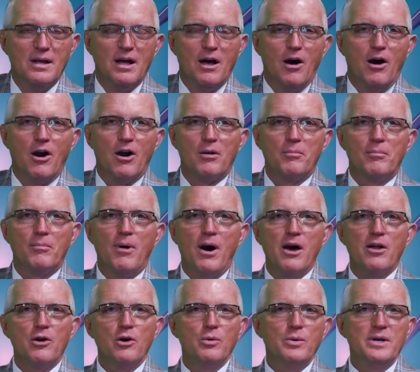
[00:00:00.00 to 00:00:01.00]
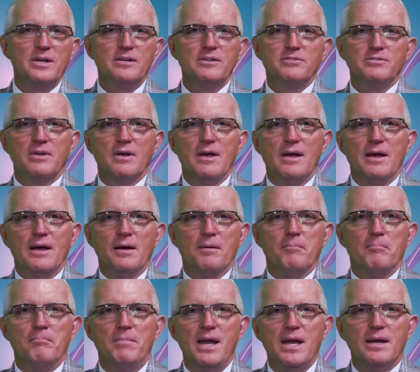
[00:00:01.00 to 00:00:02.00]
Our motto is,
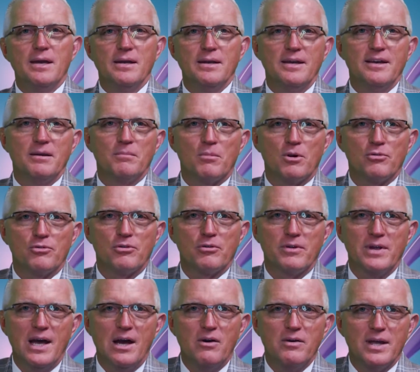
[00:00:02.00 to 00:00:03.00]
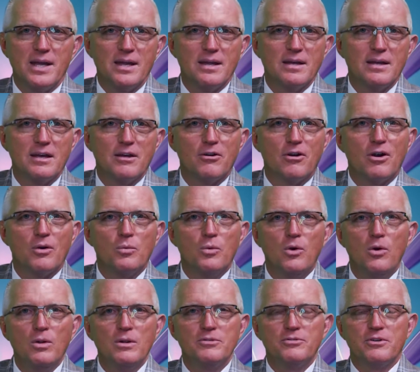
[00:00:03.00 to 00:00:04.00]
make it in Mercer County, and our
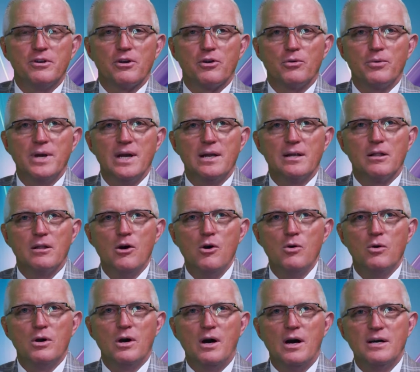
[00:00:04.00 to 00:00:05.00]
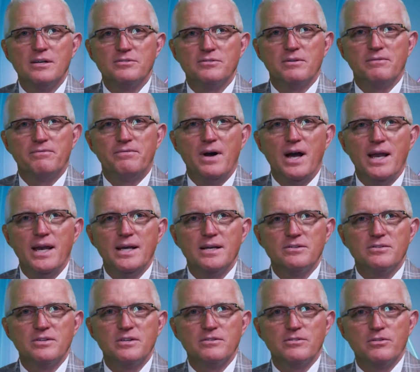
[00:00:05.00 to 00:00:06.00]
role is to create low-cost
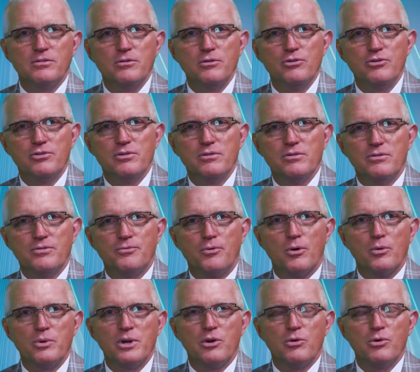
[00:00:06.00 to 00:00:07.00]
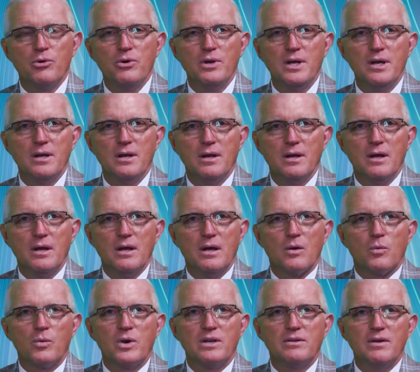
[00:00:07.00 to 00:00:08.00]
financing solutions for recruiting,
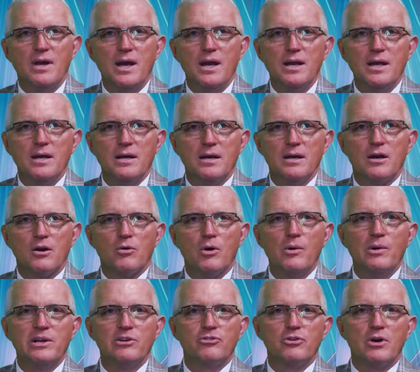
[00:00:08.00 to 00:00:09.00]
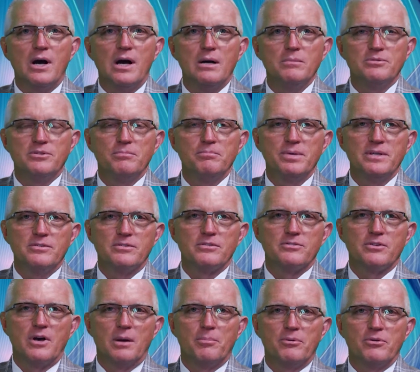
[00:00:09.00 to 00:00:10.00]
retaining, and growing jobs and
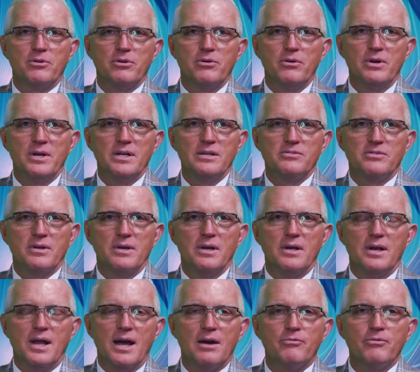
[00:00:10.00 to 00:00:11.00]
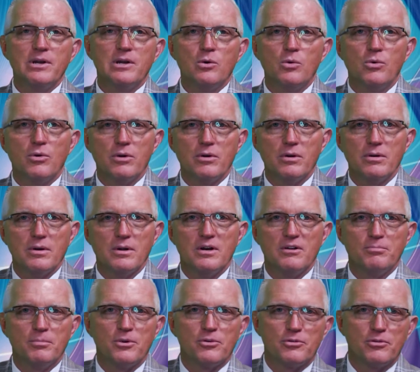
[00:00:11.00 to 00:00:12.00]
business opportunities in every corner
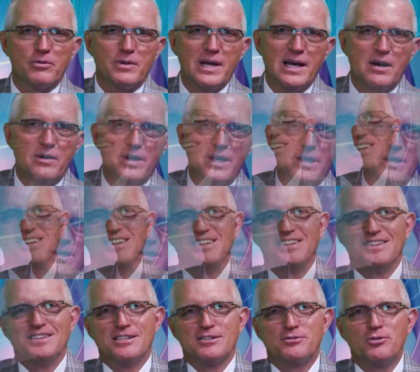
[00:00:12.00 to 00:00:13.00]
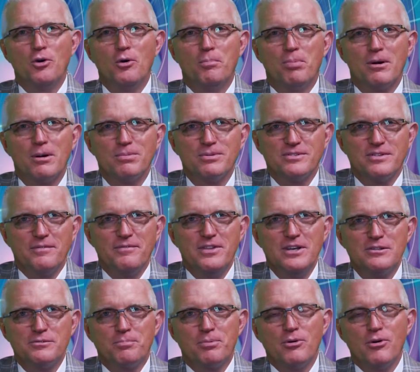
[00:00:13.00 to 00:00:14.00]
of Mercer County. The sole purpose of
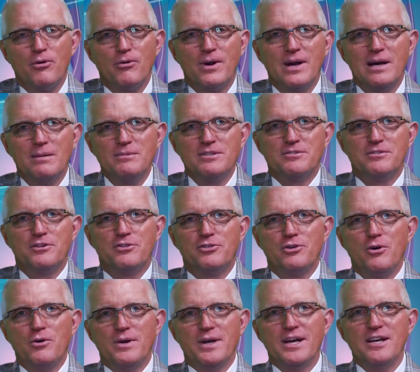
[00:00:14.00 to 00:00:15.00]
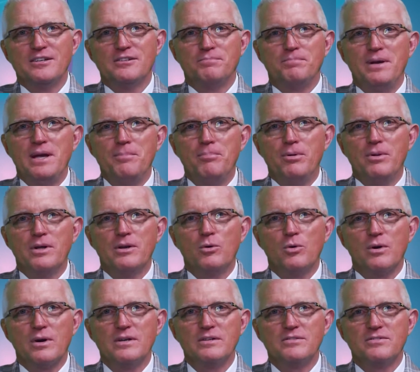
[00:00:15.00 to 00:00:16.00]
this program is to showcase people and
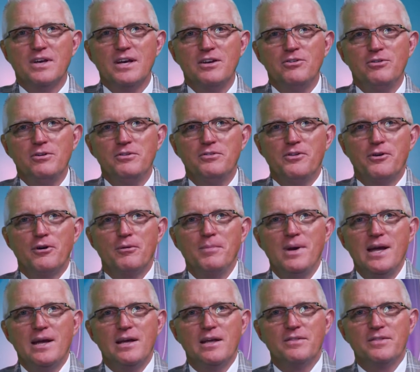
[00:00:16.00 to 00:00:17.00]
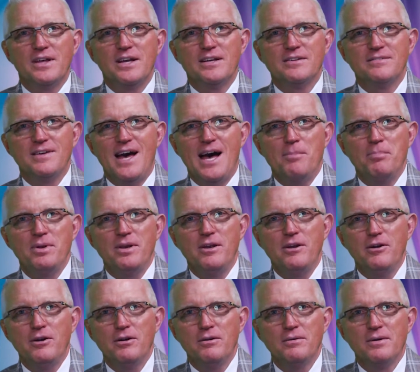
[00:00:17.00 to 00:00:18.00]
organizations that are making things happen
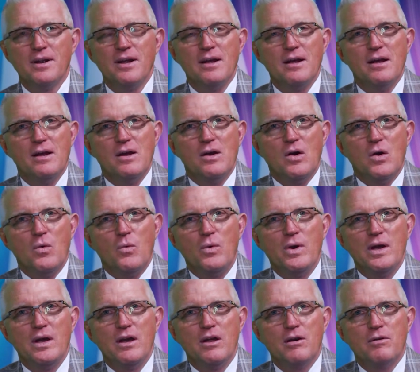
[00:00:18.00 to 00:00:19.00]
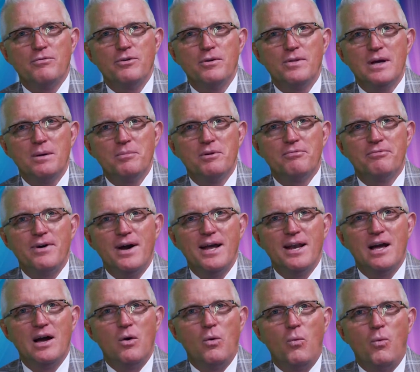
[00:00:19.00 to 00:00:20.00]
here. We interview them to find
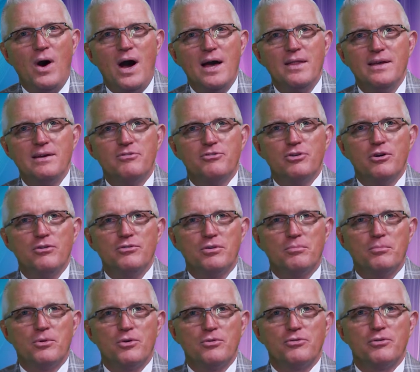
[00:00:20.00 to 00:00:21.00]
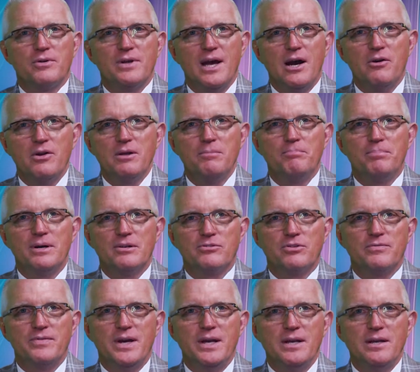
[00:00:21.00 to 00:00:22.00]
out why they've chosen Mercer County,
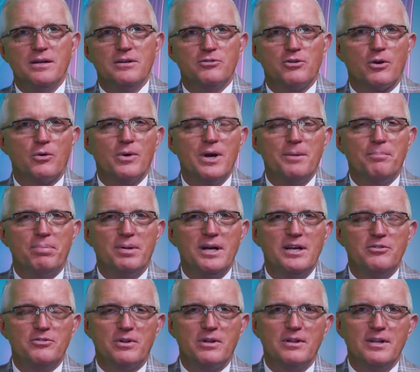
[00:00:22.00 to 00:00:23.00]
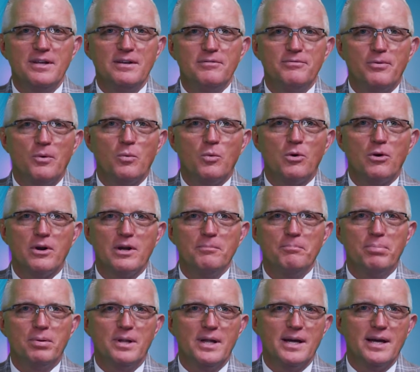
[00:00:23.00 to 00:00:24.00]
Pennsylvania as a great place to live, work, and
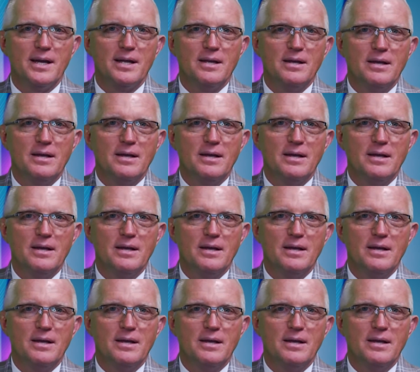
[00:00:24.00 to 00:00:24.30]
play.